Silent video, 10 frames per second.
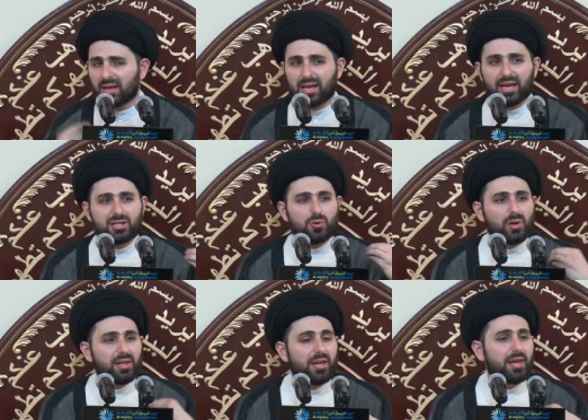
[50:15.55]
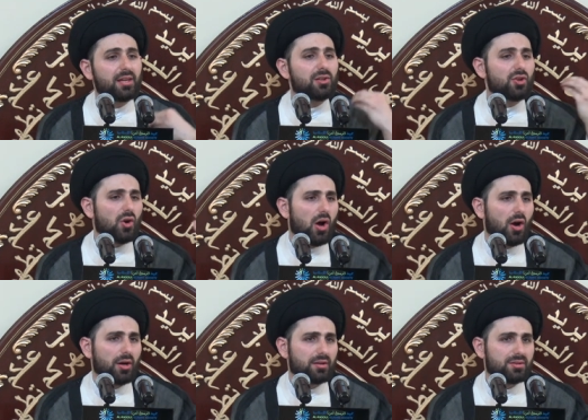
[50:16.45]
It will heal your
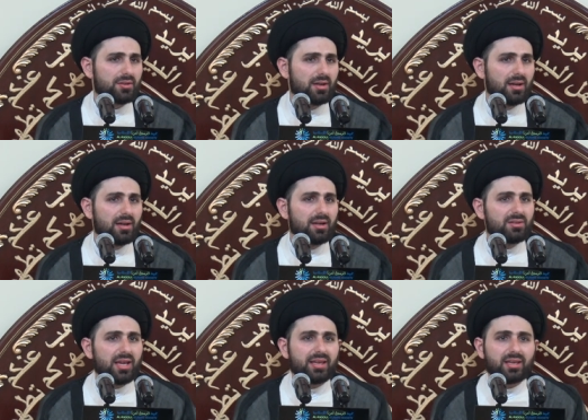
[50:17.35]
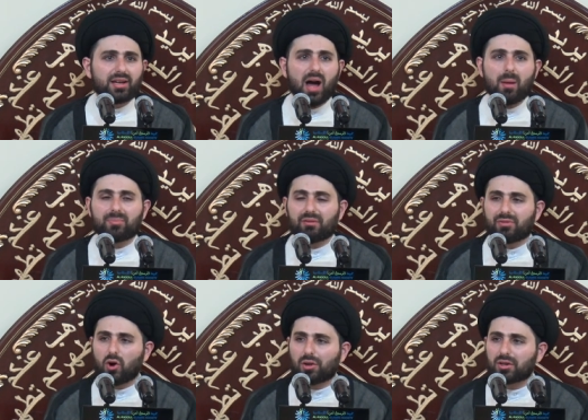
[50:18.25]
heart. Take a copy of
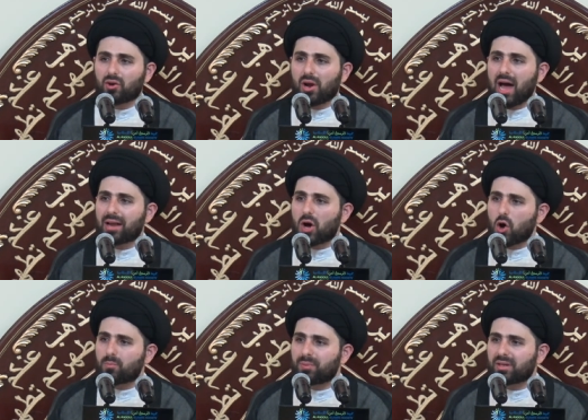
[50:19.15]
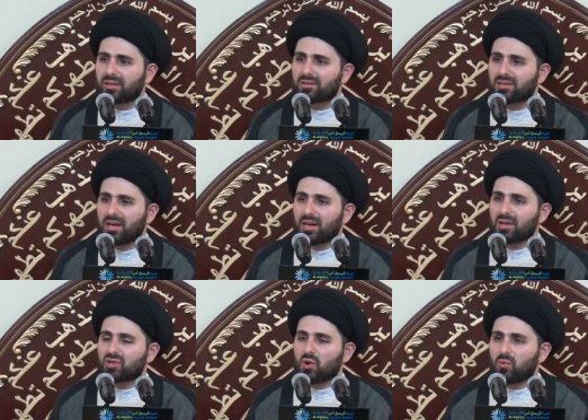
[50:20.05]
the Holy Quran, open it.
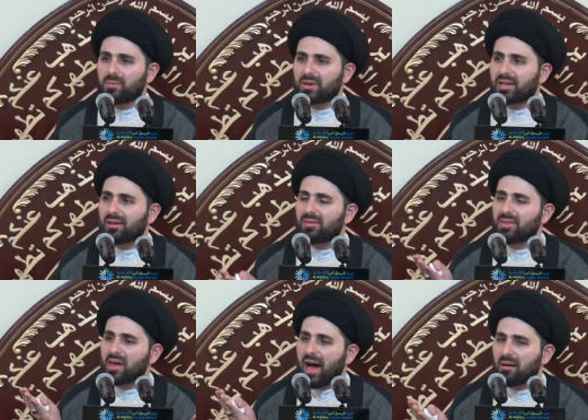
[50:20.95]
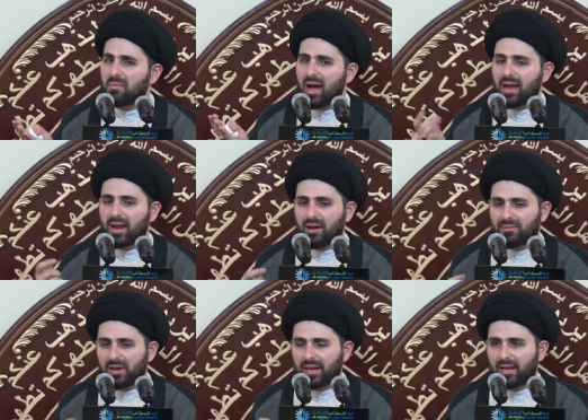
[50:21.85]
So we begin the a'mal of
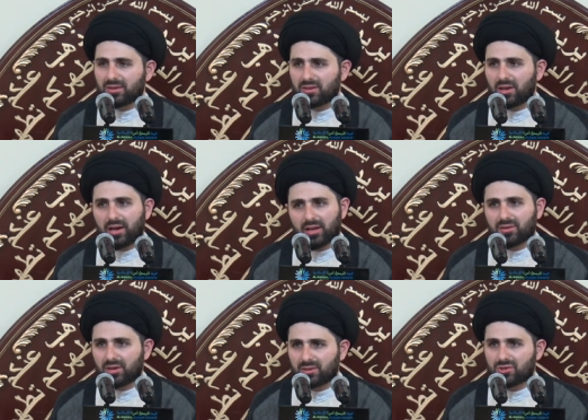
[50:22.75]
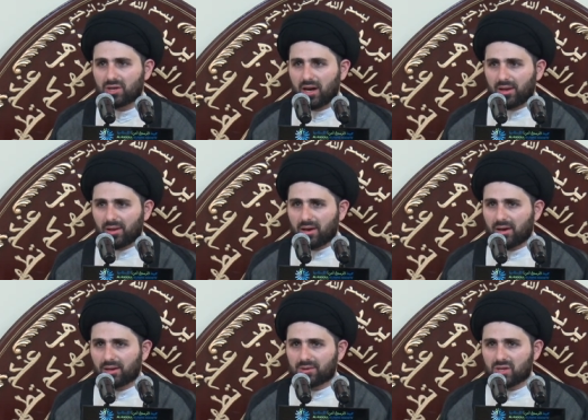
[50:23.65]
Laylatul Qadr, inshaAllah.
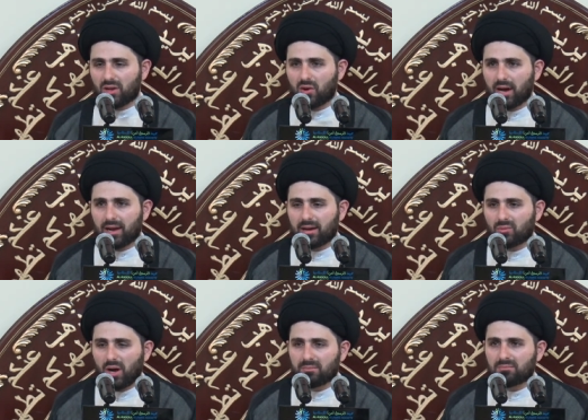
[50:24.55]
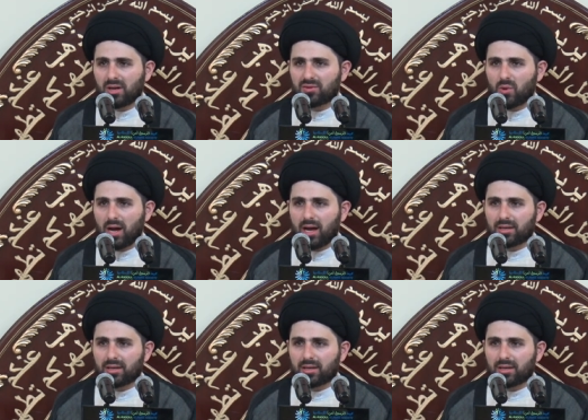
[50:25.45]
Sallu ala Muhammad wa ali